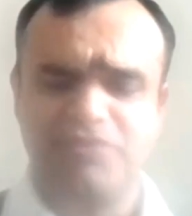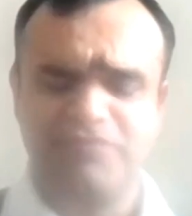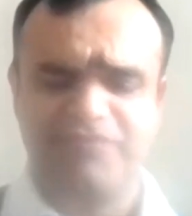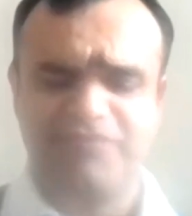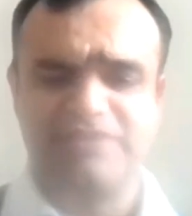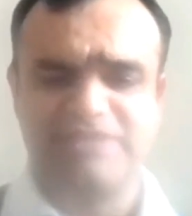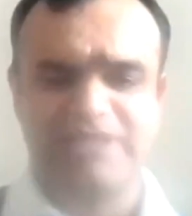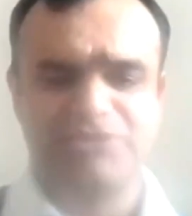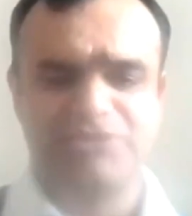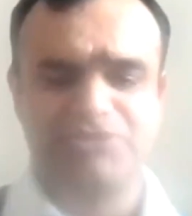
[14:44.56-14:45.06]

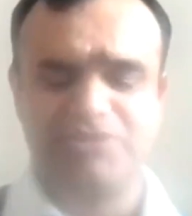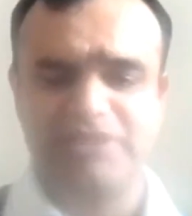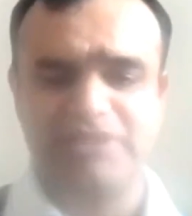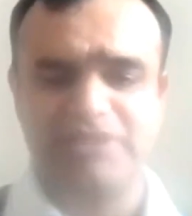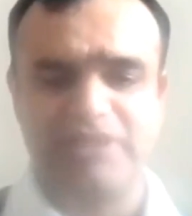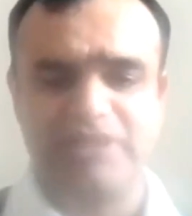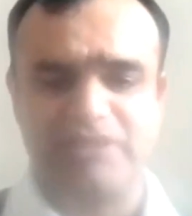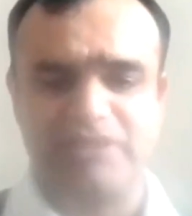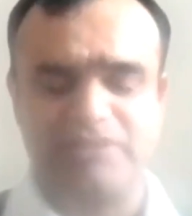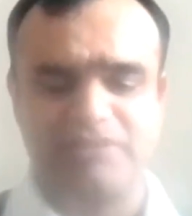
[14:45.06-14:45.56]
funds actually
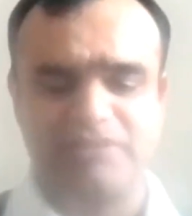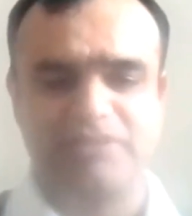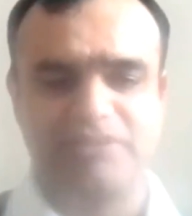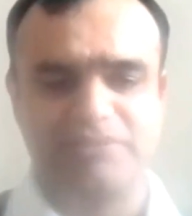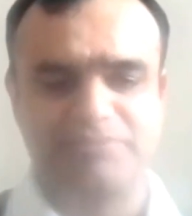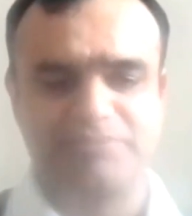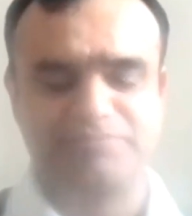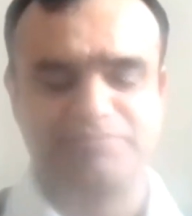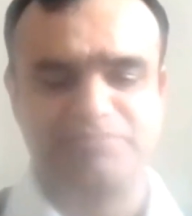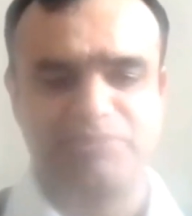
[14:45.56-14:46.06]

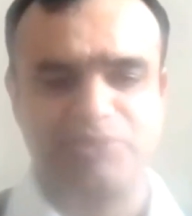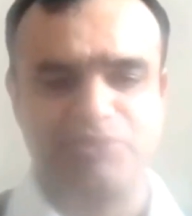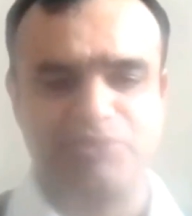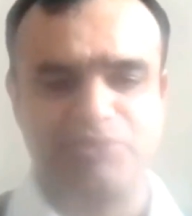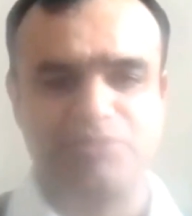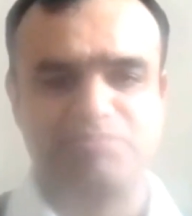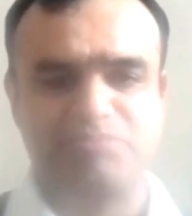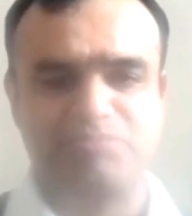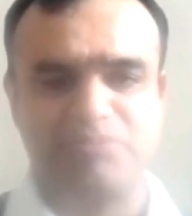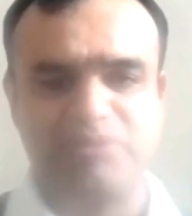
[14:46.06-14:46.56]
are,
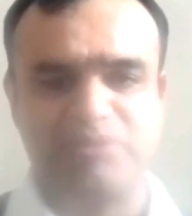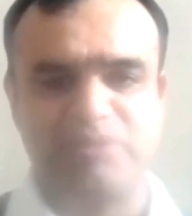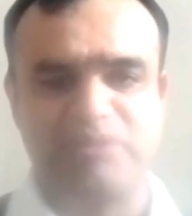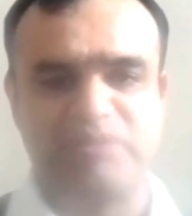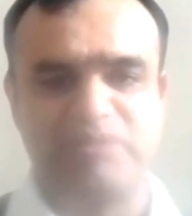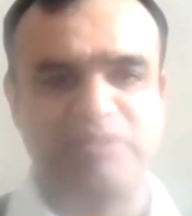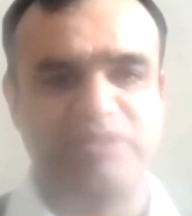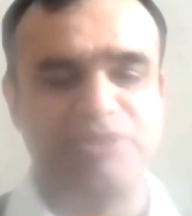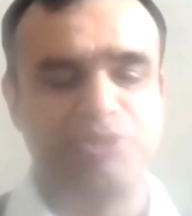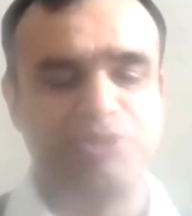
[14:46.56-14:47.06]

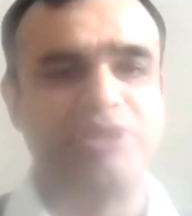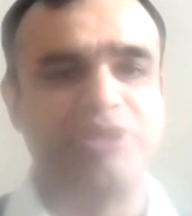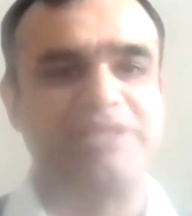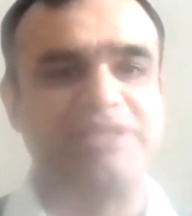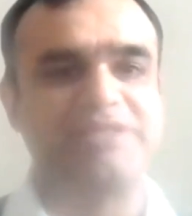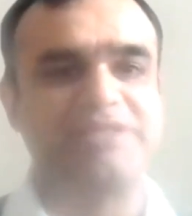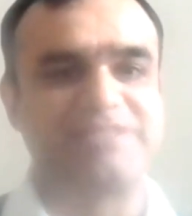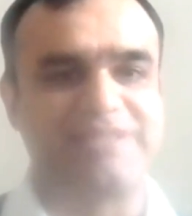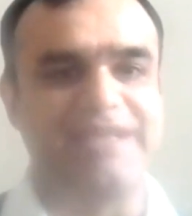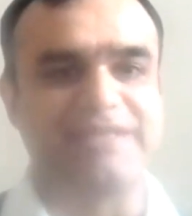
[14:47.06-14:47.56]
the unit
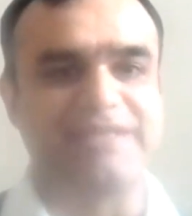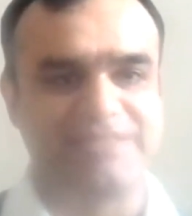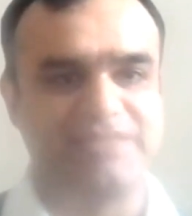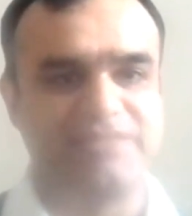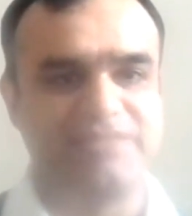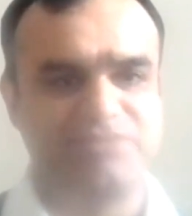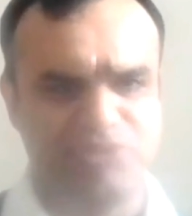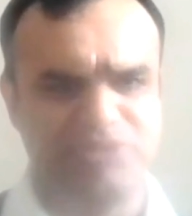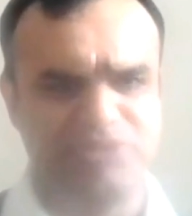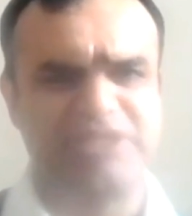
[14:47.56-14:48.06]
is
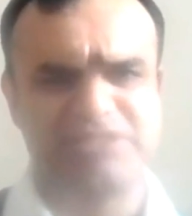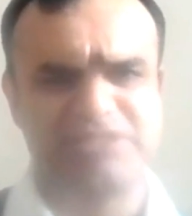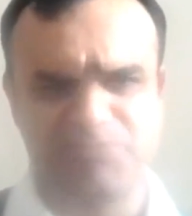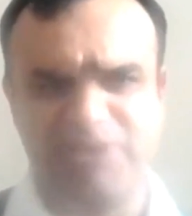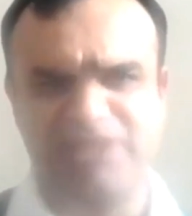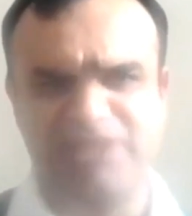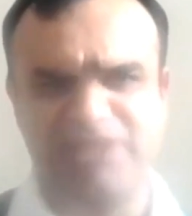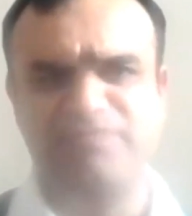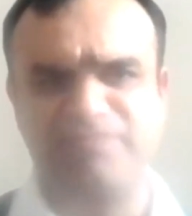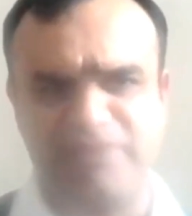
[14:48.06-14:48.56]
taxed. So there's
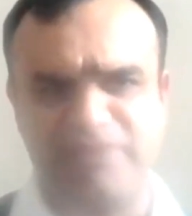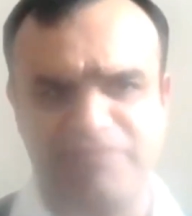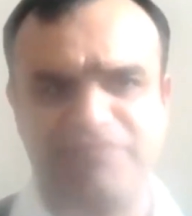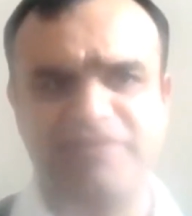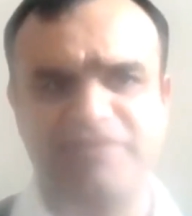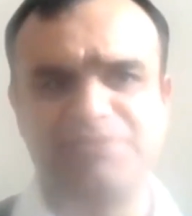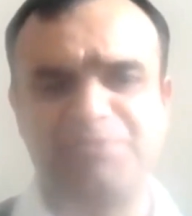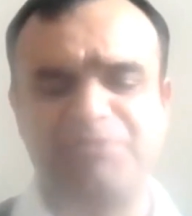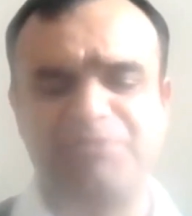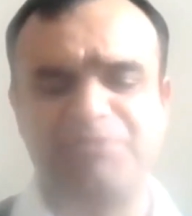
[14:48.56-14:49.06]
one
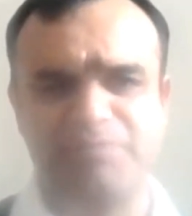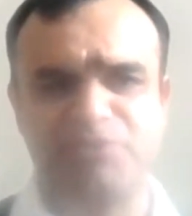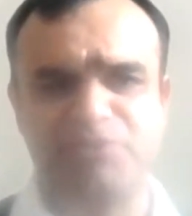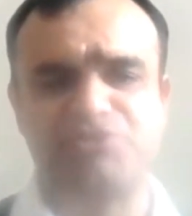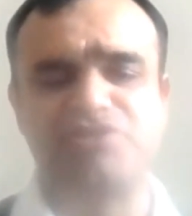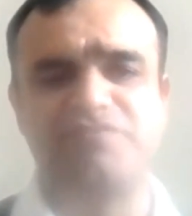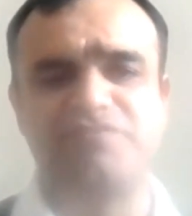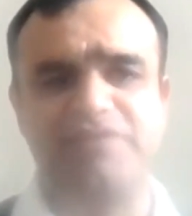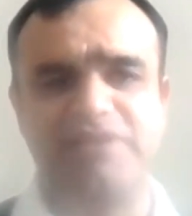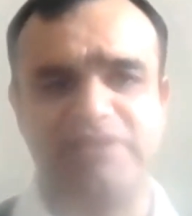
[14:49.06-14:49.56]
difference between
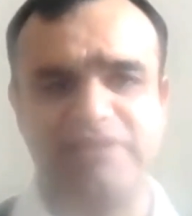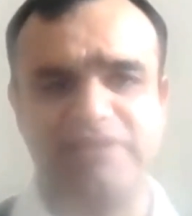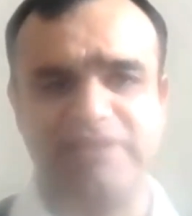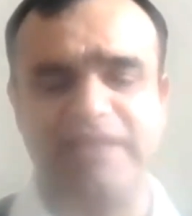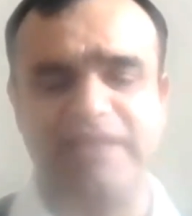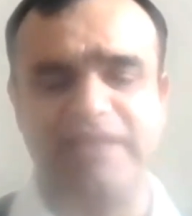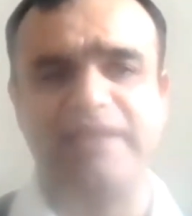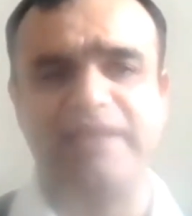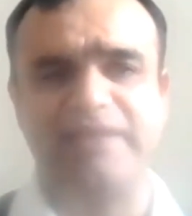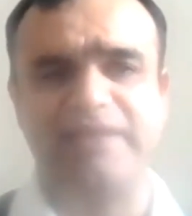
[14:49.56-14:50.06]
mutual fund
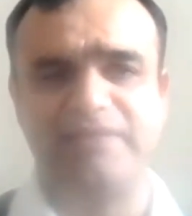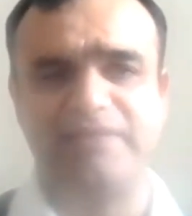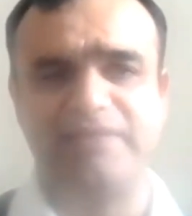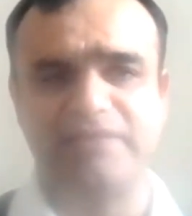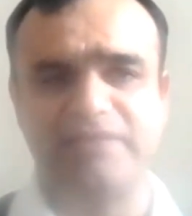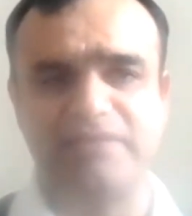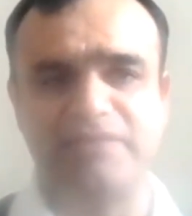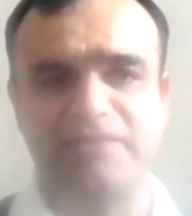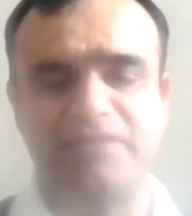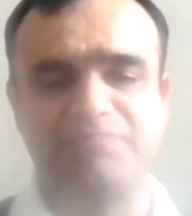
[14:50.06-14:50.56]
and,
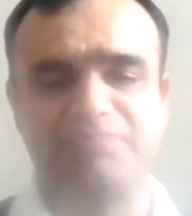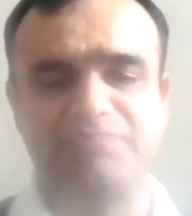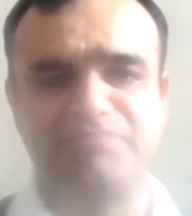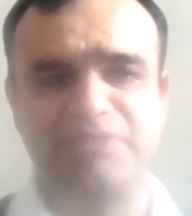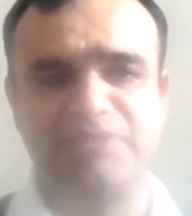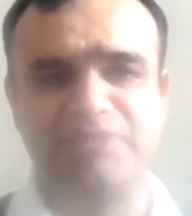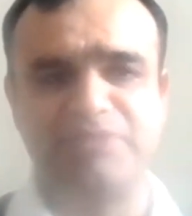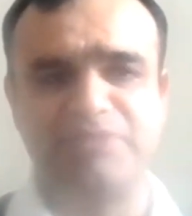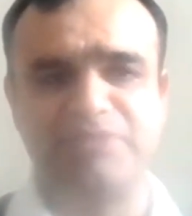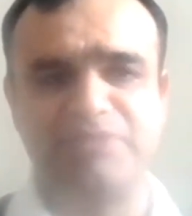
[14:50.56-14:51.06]

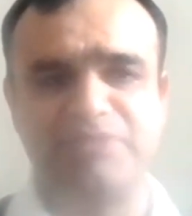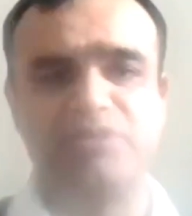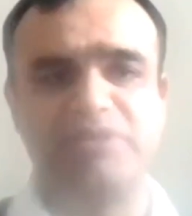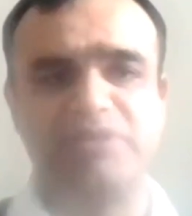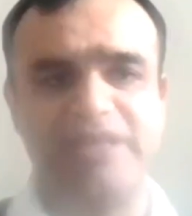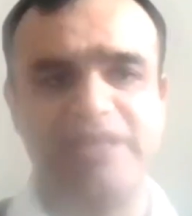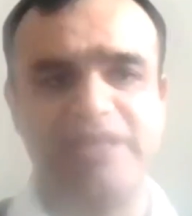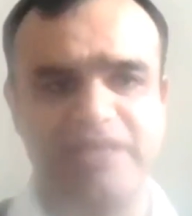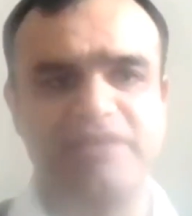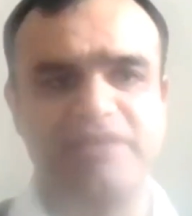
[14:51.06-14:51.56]

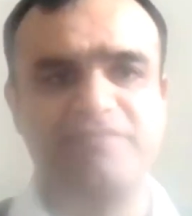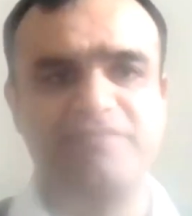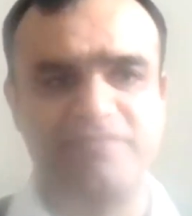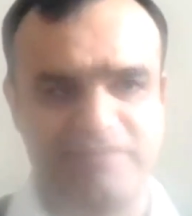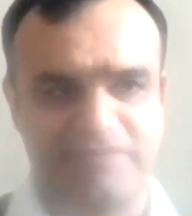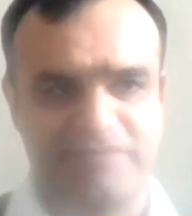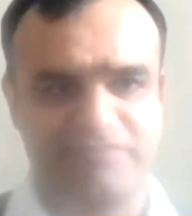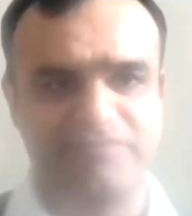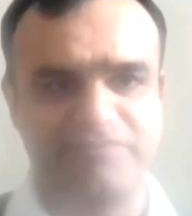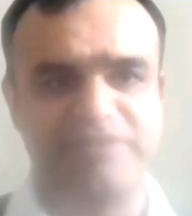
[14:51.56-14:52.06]
AIF,
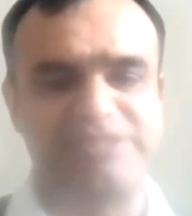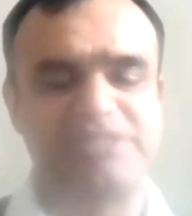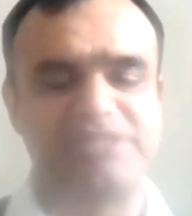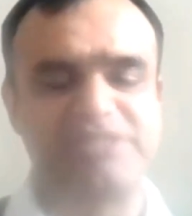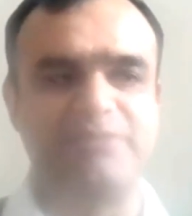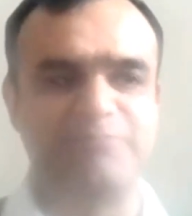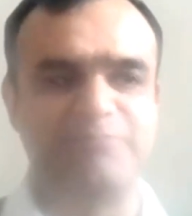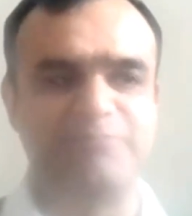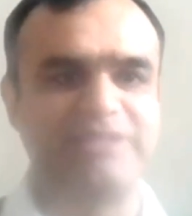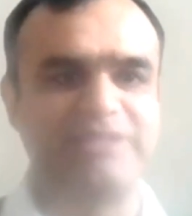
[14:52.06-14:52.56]
which
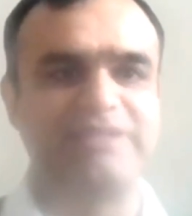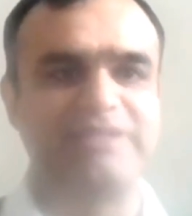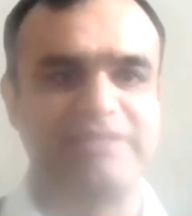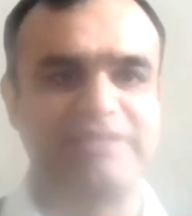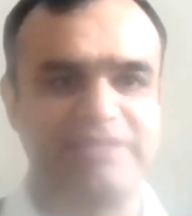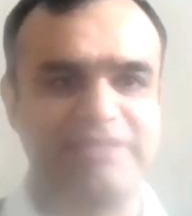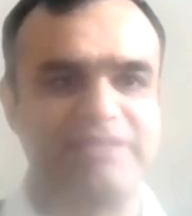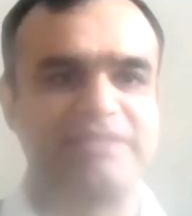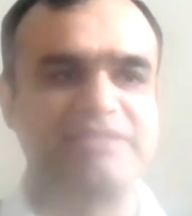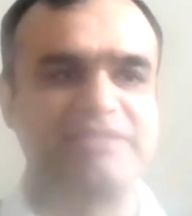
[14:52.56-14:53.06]
is something that
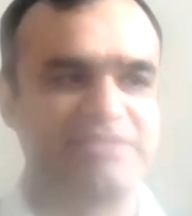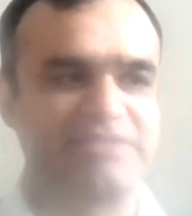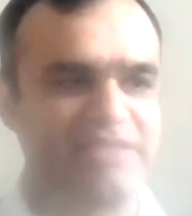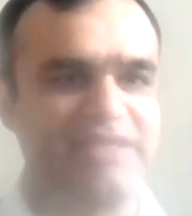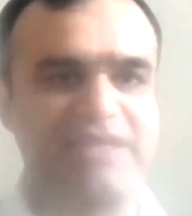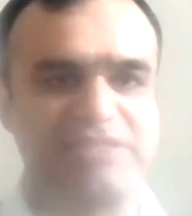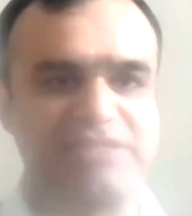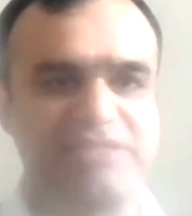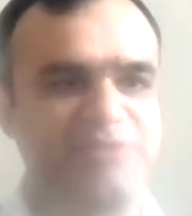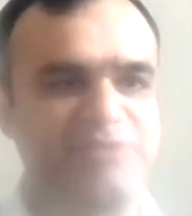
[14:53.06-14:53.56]
the industry
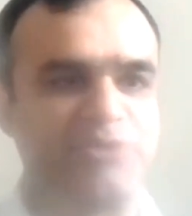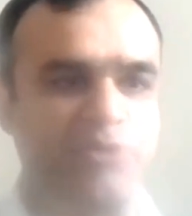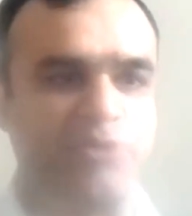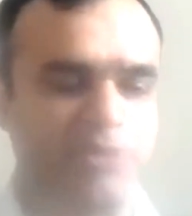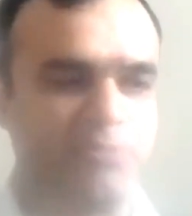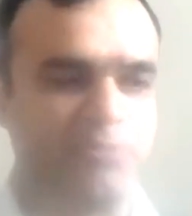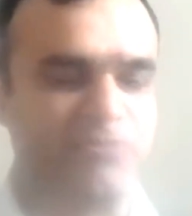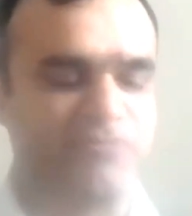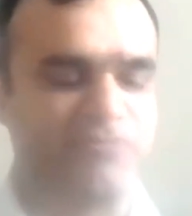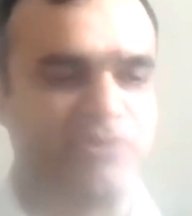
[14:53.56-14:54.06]
has been
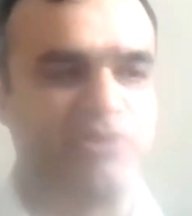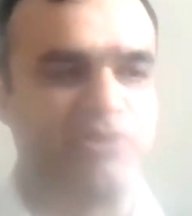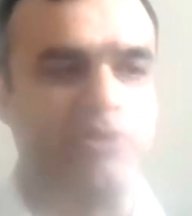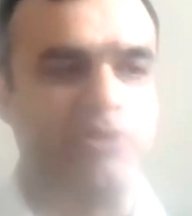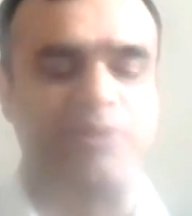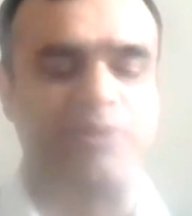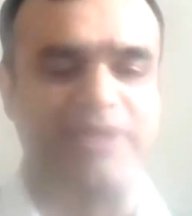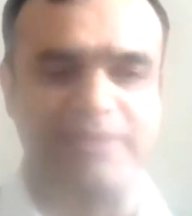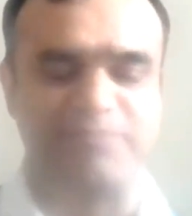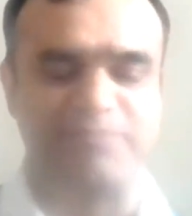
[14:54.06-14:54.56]
talking about for a
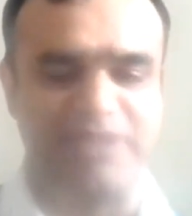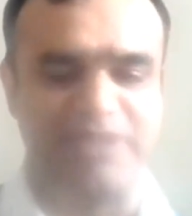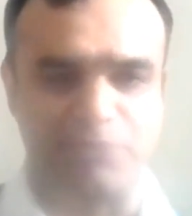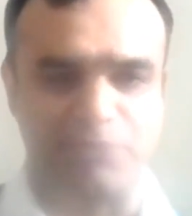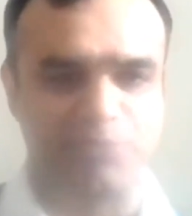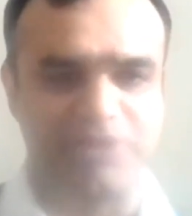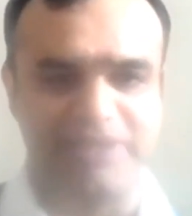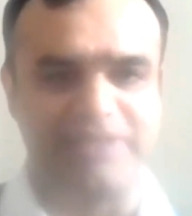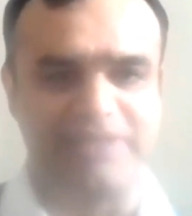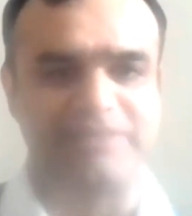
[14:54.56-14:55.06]
long time, but I
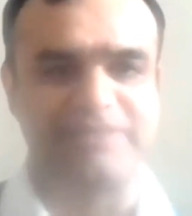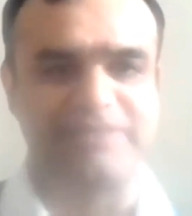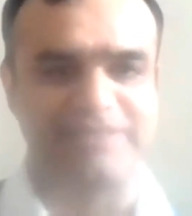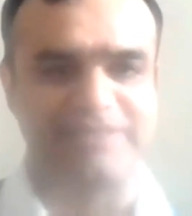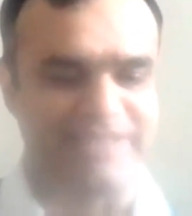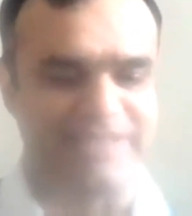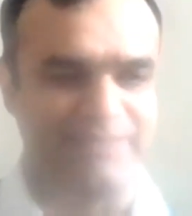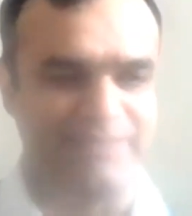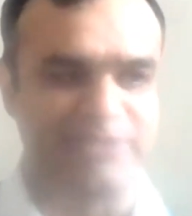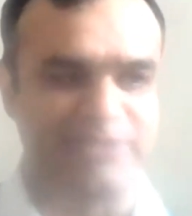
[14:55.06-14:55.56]
don't think anything
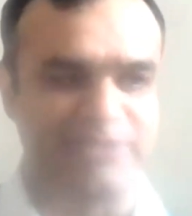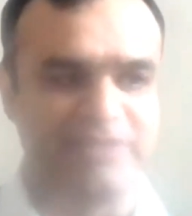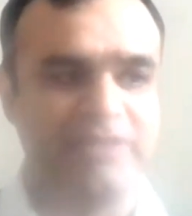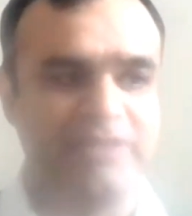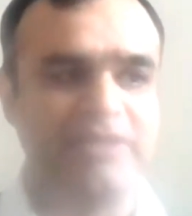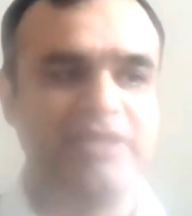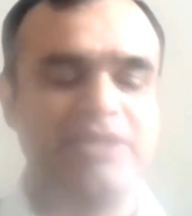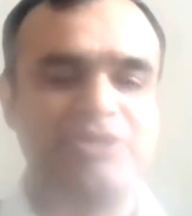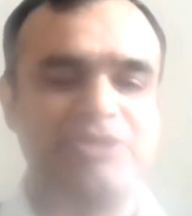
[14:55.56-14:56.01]
has happened.